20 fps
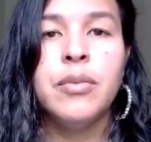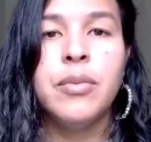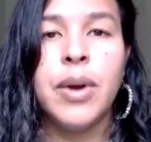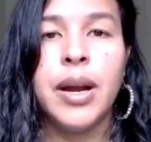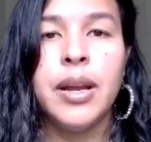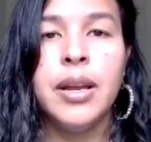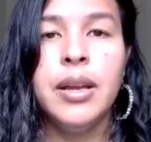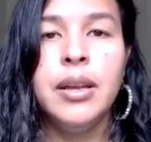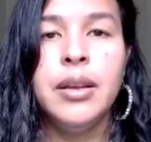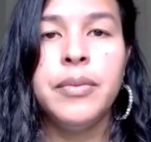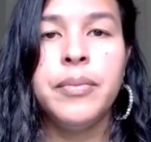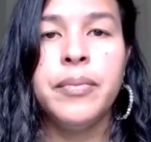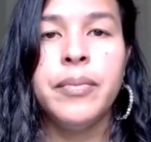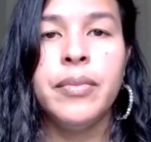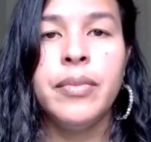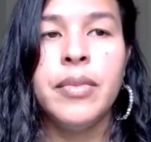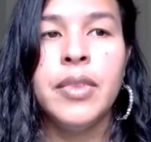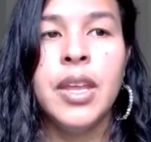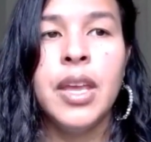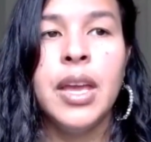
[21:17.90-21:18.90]
right?
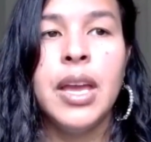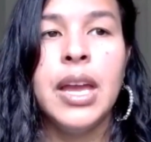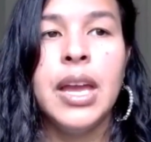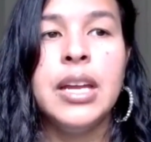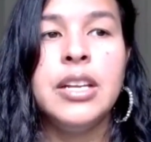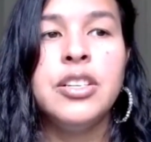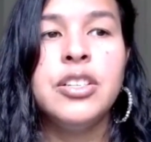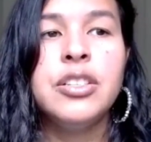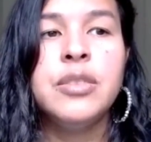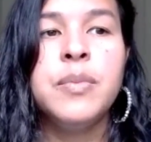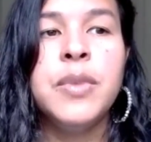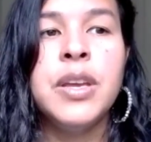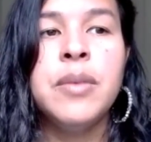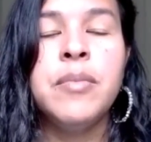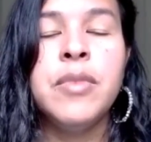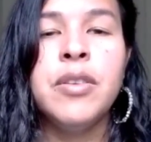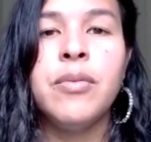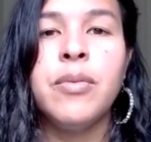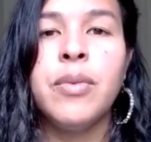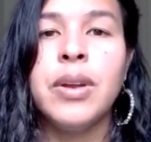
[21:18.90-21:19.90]
It just
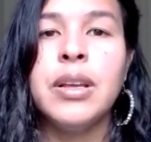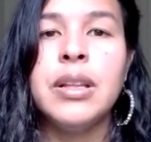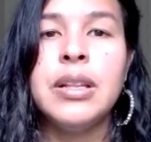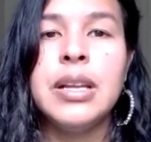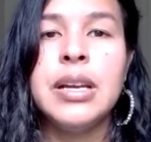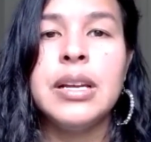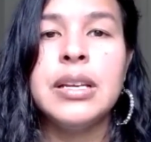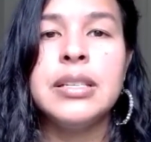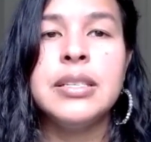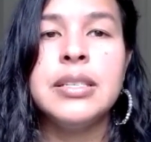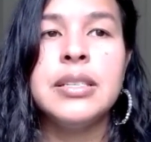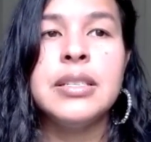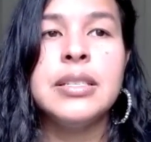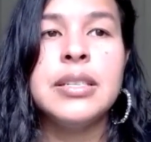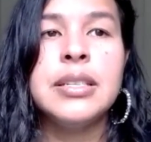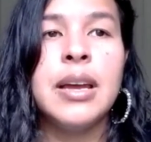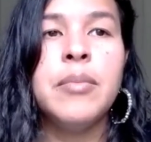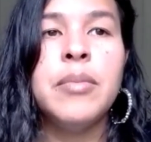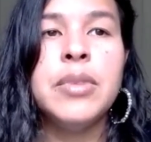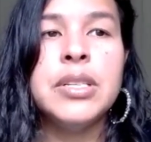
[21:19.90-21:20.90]
made me realize
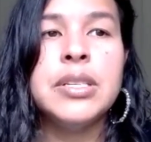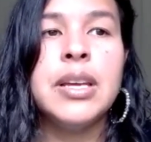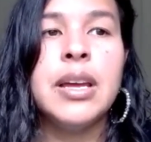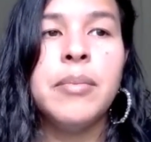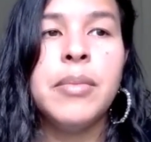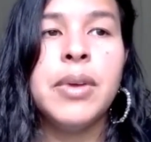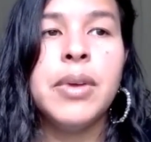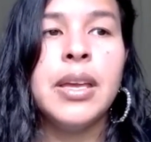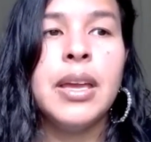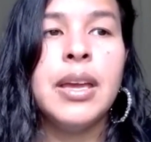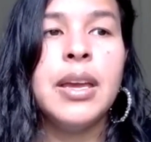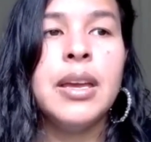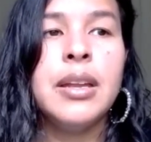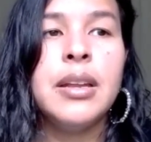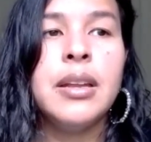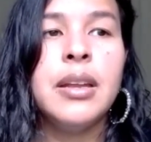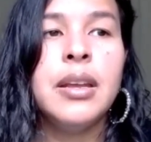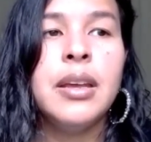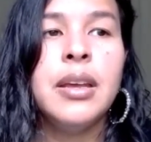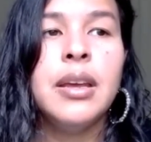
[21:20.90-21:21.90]
time and time
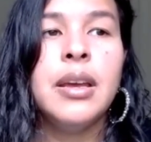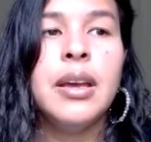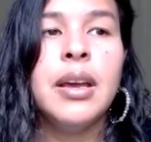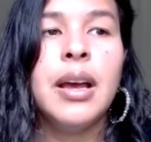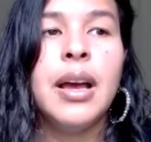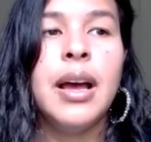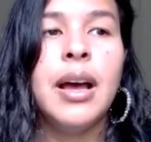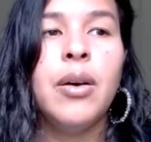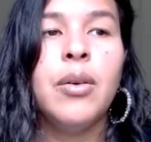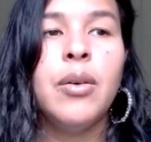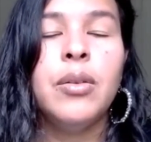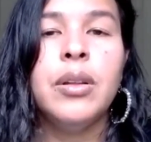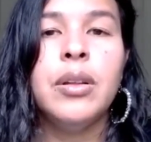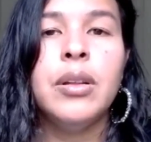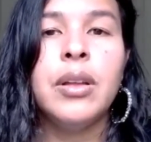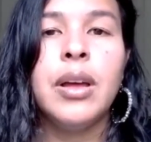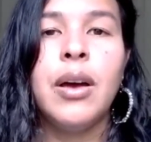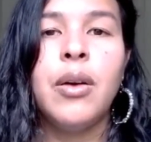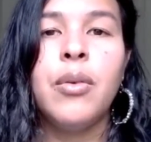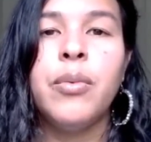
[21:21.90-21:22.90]
again how
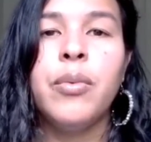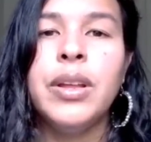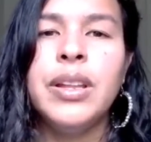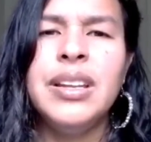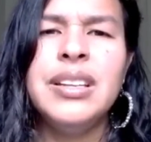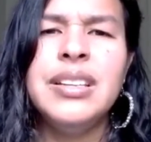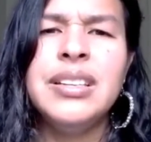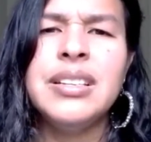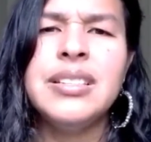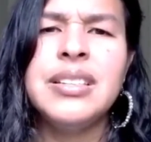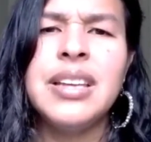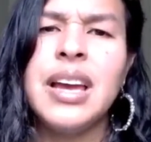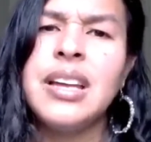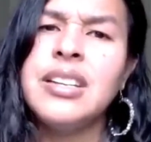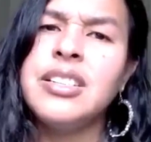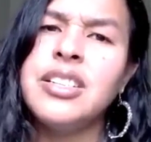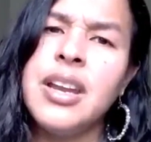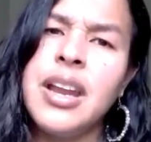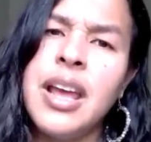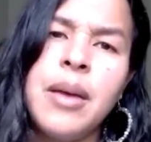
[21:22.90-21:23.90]
really
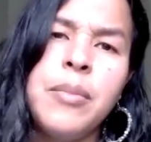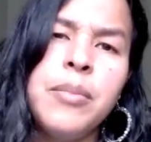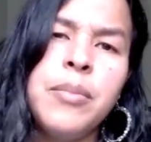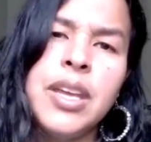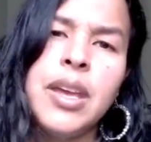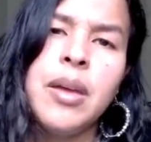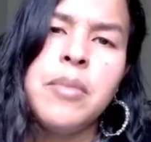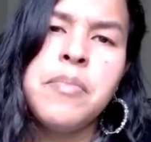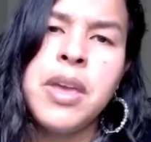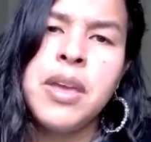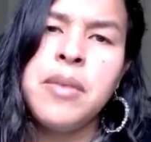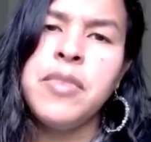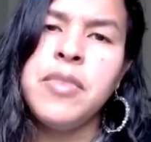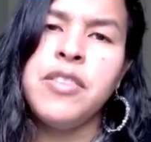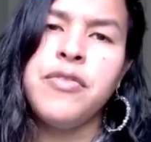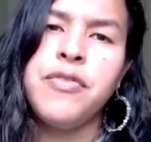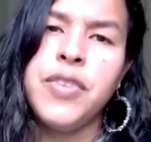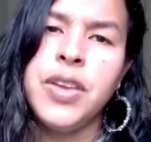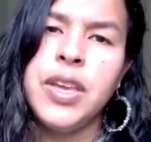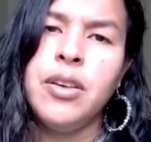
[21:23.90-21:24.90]
detached and empty and made
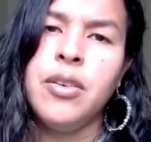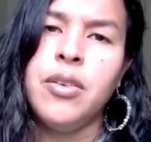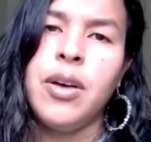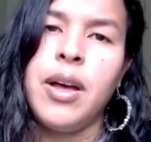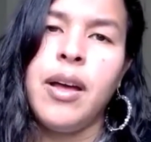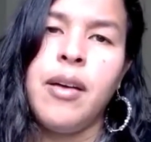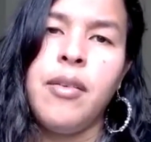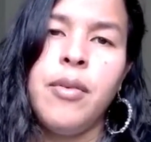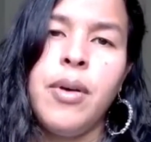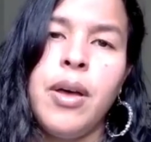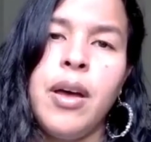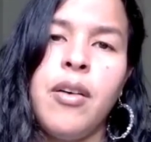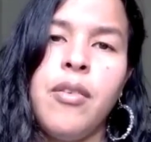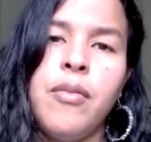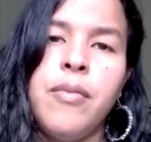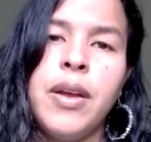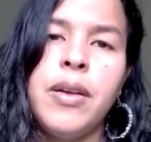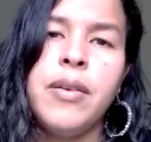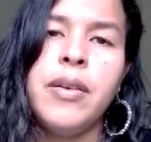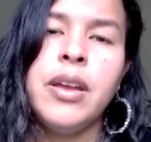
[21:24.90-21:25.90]
me feel,
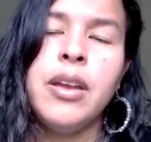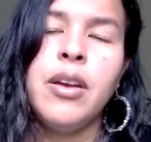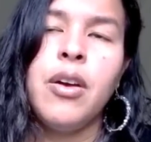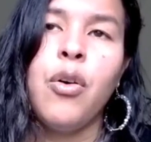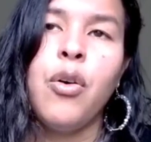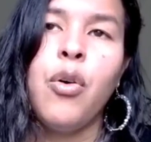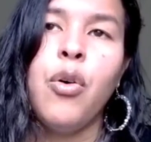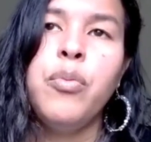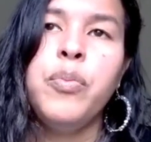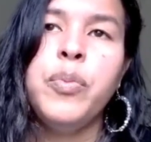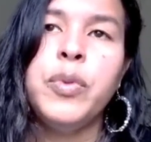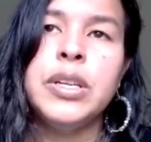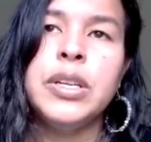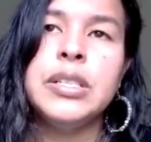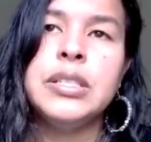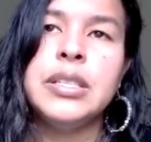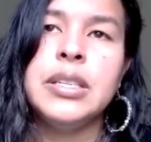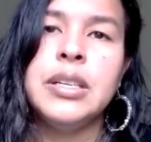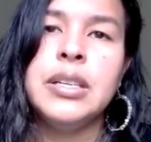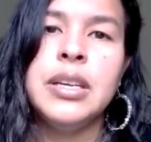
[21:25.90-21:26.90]
how very
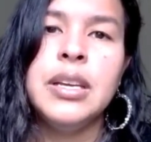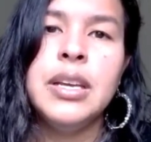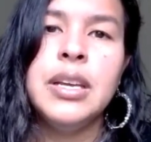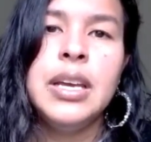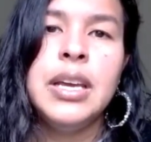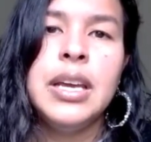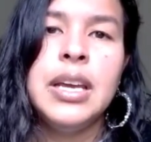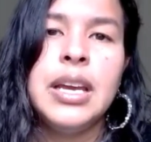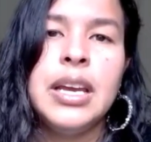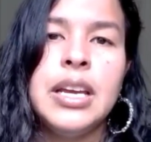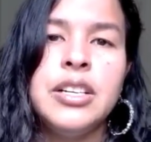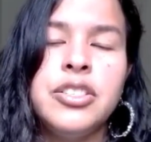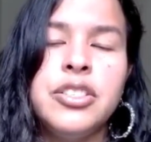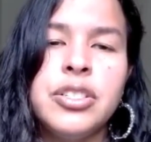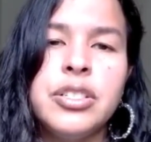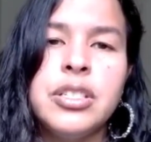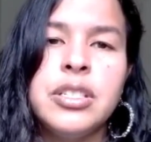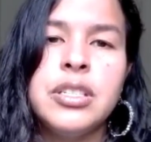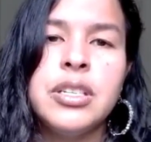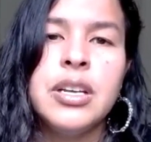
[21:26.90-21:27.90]
hopeless and
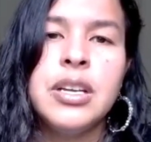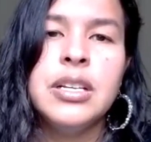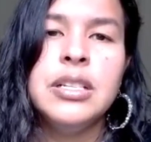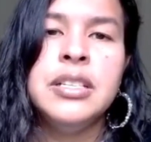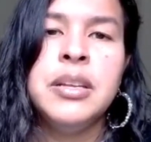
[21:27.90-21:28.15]
just